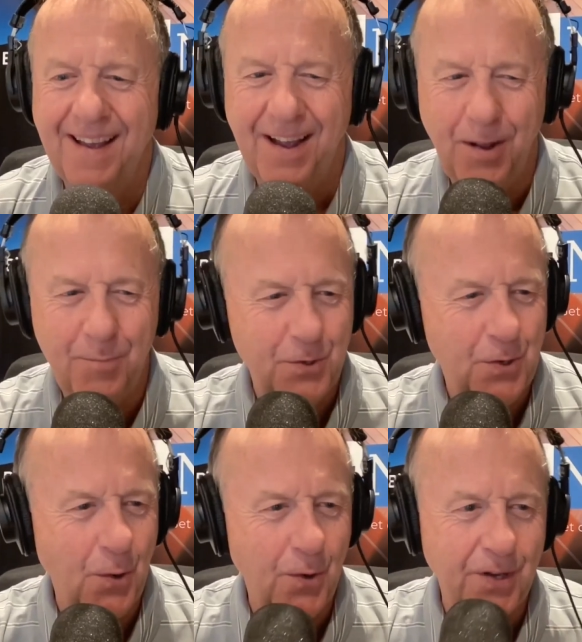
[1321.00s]
I'm
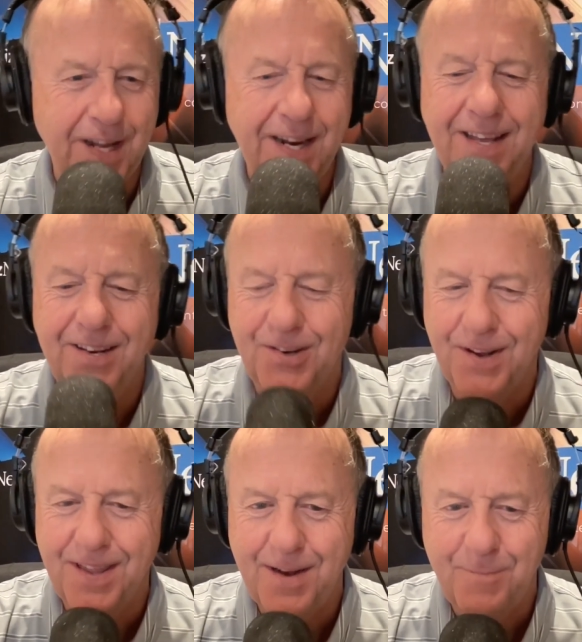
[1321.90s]
sure you're going to enjoy
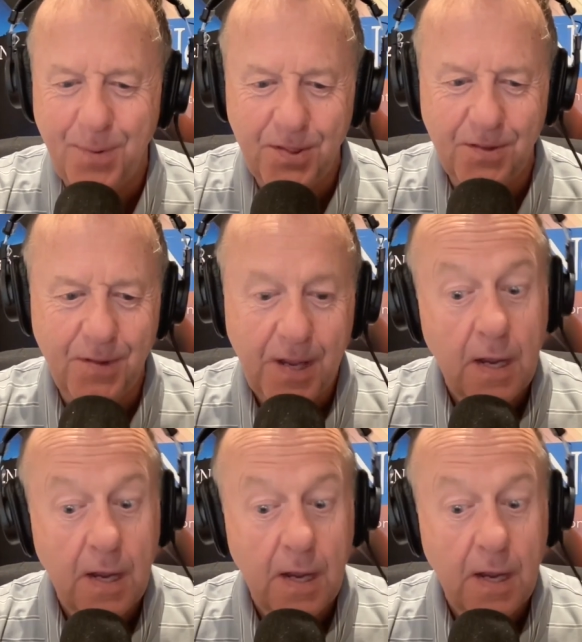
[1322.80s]
that, both of you.